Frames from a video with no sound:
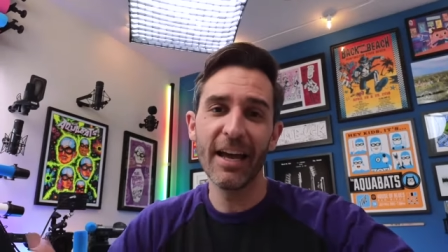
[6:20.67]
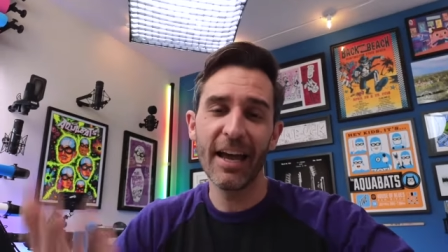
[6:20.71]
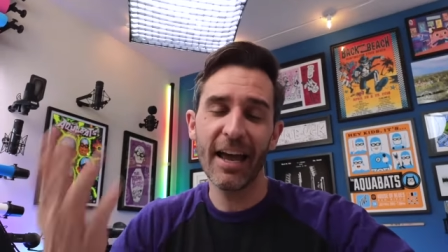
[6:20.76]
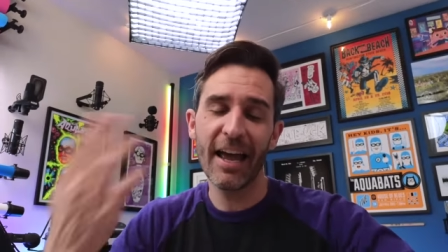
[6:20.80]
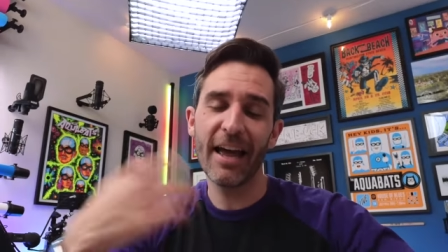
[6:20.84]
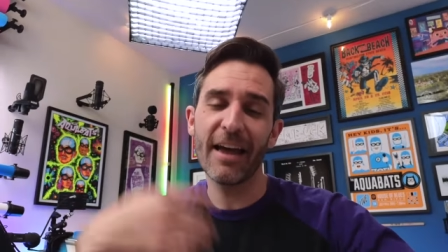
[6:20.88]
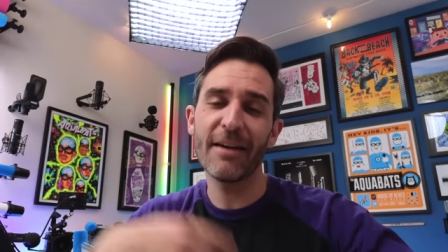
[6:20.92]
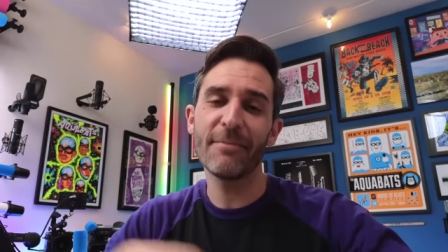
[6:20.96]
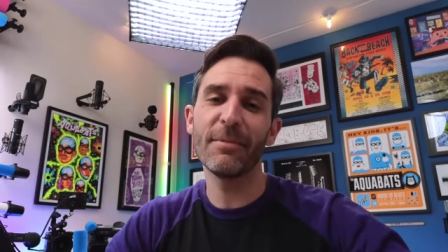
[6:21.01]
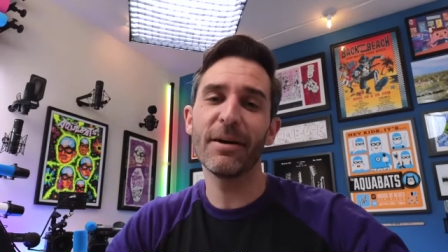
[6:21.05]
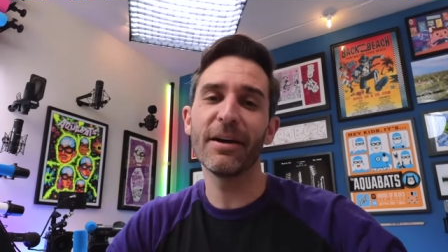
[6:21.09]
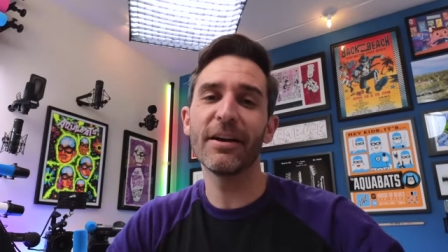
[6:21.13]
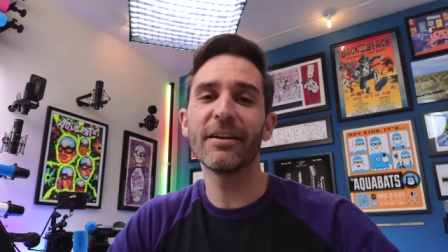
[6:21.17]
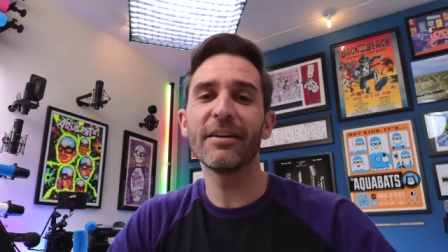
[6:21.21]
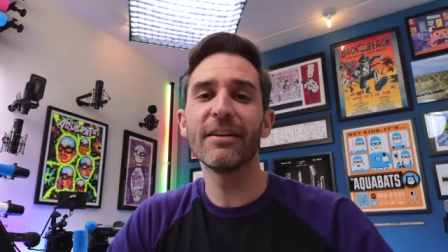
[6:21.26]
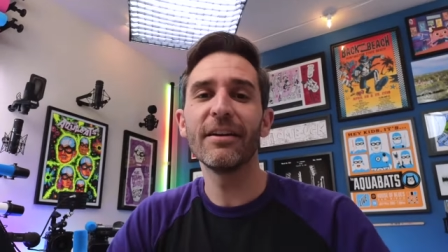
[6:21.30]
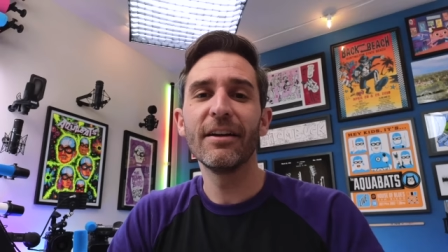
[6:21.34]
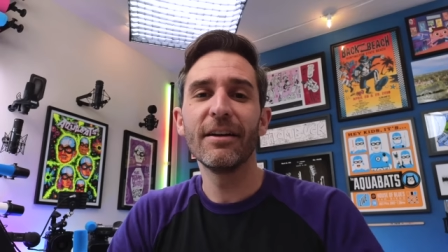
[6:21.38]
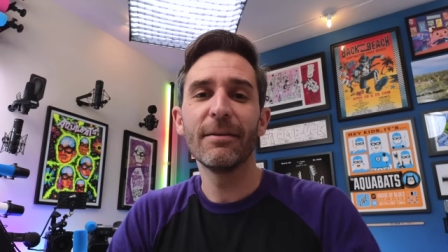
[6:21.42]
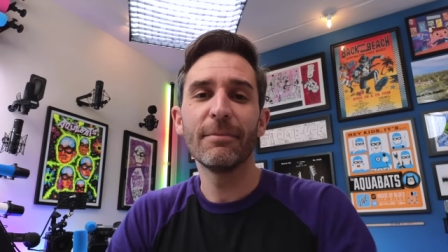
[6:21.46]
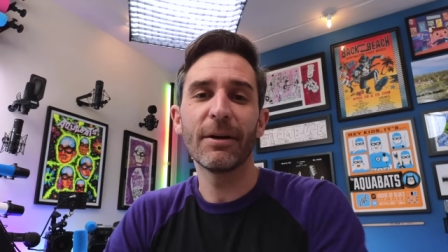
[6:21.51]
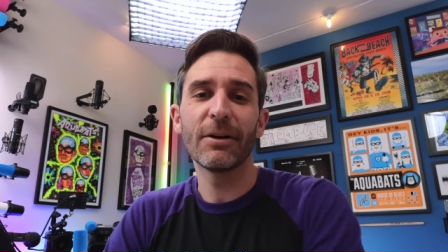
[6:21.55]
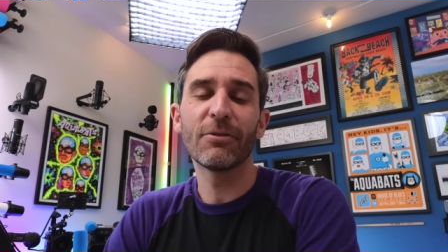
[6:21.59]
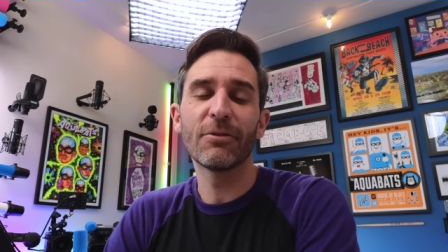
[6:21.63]
at my,
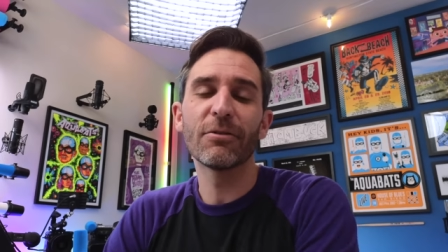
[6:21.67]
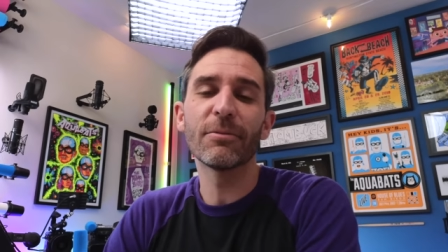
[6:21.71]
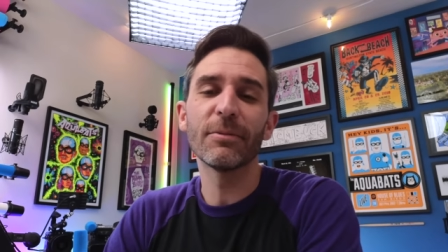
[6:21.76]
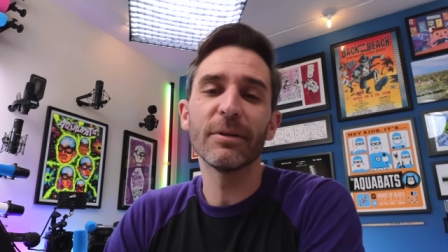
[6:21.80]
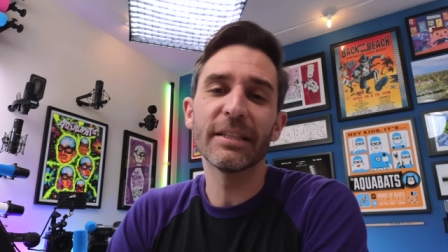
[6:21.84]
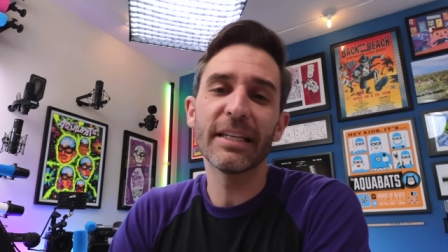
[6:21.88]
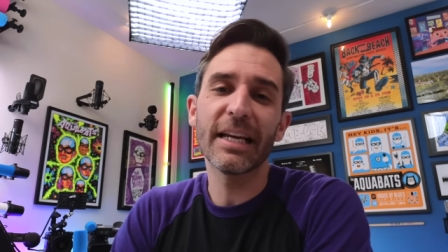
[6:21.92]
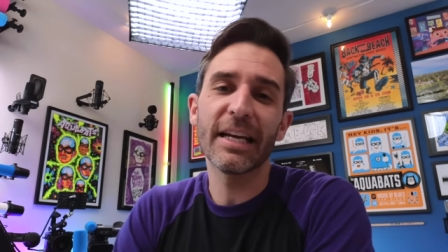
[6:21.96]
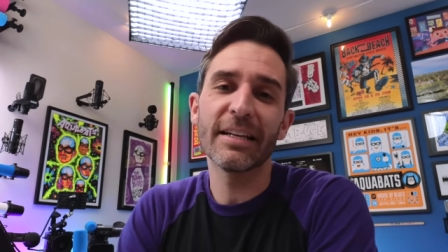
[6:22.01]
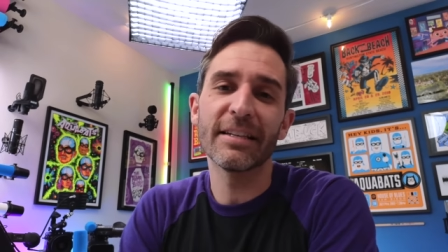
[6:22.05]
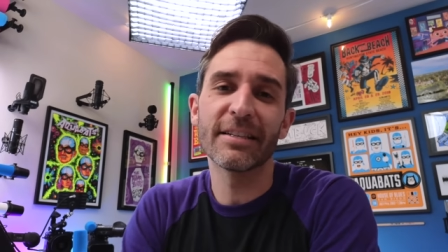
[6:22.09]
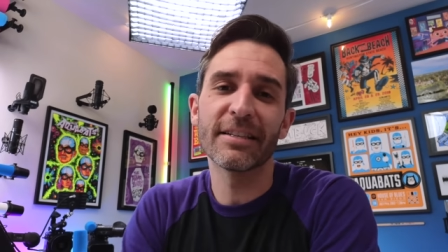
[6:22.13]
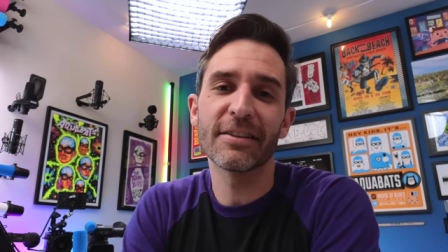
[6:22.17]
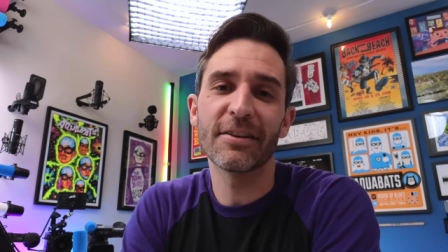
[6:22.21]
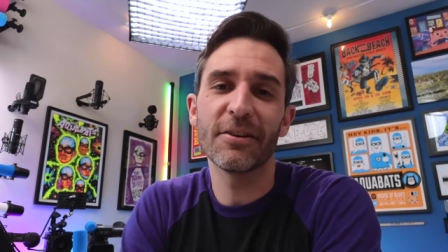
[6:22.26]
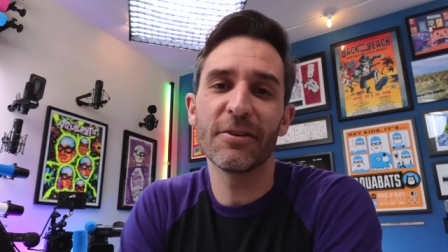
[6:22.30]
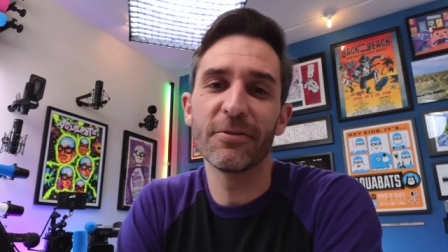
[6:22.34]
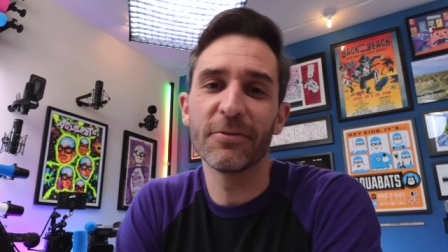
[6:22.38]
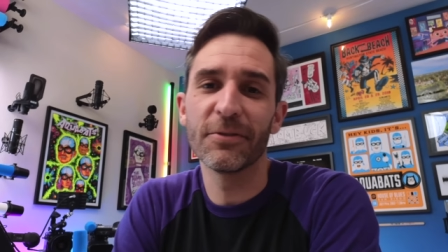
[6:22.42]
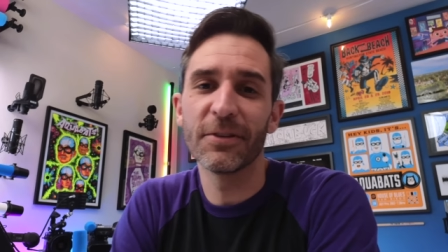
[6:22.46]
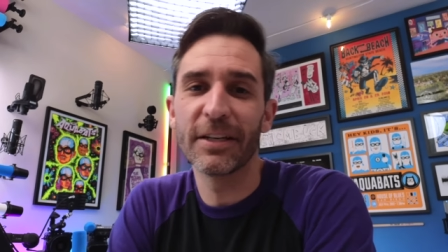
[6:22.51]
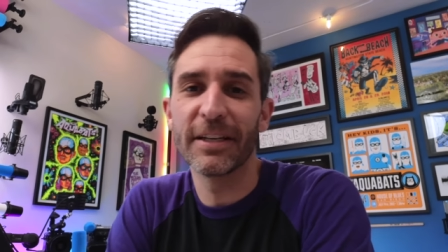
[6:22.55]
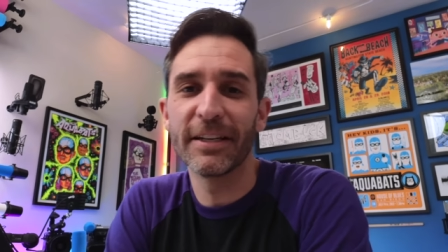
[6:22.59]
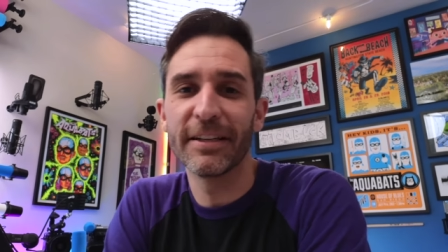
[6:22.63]
my normal desk
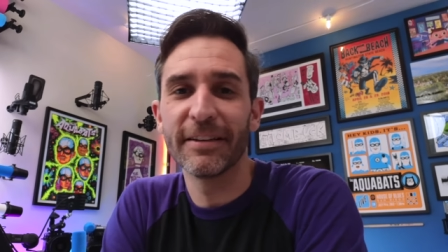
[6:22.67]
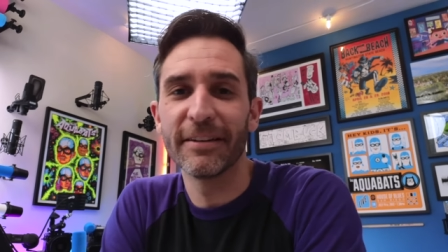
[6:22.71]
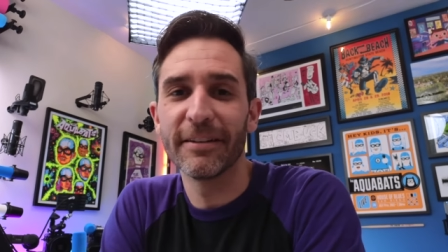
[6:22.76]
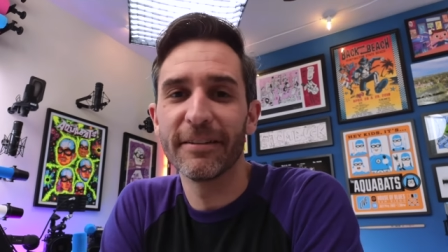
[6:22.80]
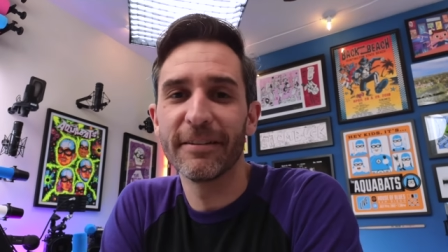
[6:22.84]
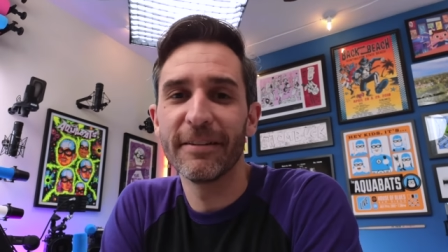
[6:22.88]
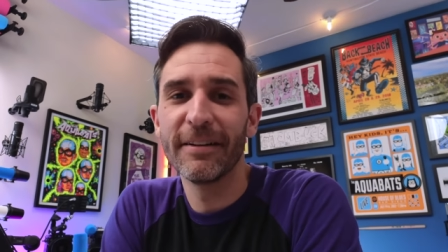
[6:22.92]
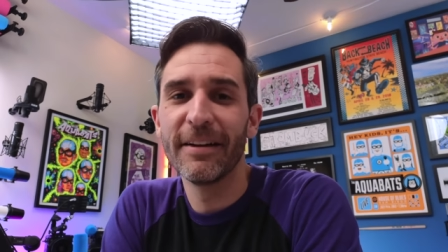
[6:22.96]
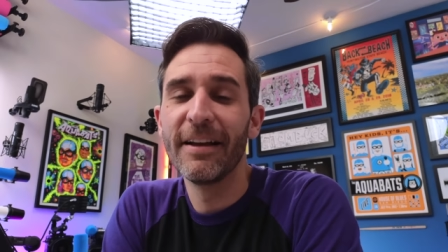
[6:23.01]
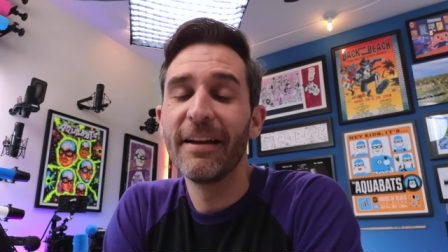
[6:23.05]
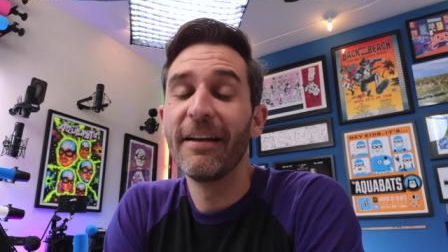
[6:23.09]
over here.